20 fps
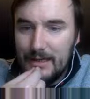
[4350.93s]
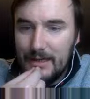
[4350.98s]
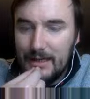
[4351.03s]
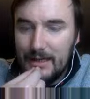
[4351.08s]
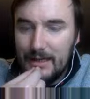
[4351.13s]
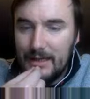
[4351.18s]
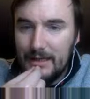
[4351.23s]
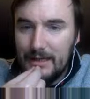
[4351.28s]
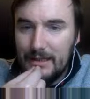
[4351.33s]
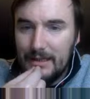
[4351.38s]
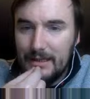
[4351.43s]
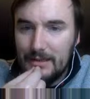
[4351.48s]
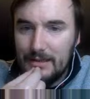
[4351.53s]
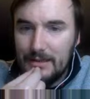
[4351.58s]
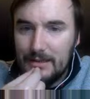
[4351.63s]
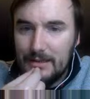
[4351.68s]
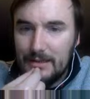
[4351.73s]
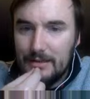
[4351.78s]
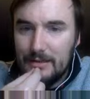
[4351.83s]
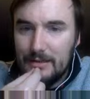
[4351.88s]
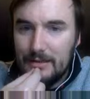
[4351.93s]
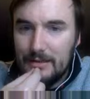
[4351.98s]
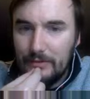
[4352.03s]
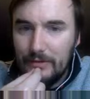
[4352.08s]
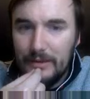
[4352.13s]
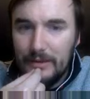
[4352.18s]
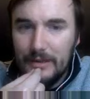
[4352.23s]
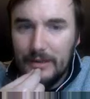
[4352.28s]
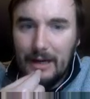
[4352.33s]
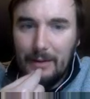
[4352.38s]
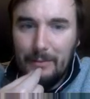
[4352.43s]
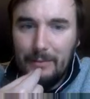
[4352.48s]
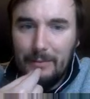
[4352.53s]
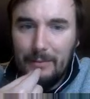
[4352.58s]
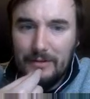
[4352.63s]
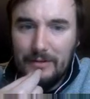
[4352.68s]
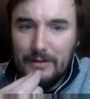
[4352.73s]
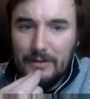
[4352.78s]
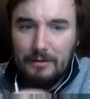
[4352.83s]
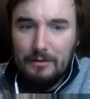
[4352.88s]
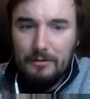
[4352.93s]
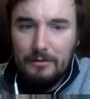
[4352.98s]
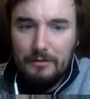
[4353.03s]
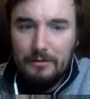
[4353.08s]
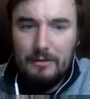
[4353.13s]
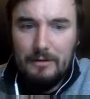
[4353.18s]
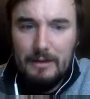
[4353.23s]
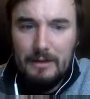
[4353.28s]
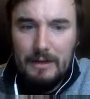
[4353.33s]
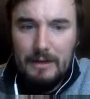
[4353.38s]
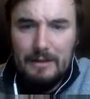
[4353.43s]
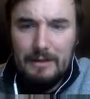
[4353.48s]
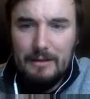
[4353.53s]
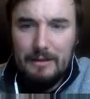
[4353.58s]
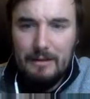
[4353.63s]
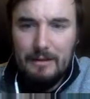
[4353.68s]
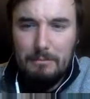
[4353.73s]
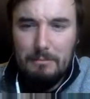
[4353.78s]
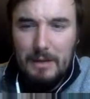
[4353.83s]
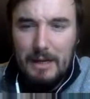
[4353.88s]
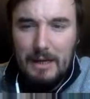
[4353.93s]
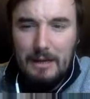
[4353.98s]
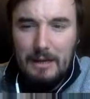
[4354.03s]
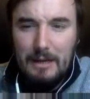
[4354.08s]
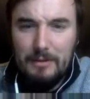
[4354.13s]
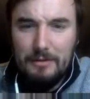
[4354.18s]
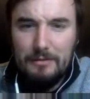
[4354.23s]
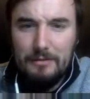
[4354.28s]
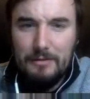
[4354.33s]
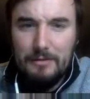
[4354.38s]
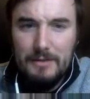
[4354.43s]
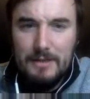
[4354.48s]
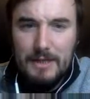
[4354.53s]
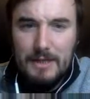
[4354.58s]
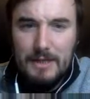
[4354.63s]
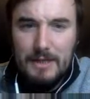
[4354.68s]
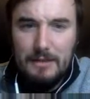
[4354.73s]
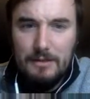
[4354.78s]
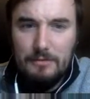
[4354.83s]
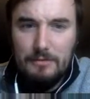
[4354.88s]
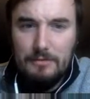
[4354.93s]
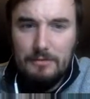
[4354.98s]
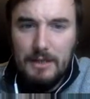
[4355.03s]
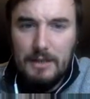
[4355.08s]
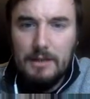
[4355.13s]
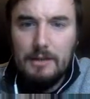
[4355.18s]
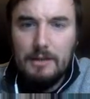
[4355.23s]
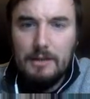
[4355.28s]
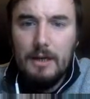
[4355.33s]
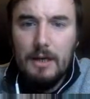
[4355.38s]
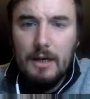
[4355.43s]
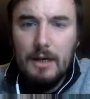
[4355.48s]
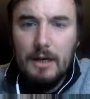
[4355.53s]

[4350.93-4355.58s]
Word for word: and really, I mean, really those are kind of like the main pieces of the data you need.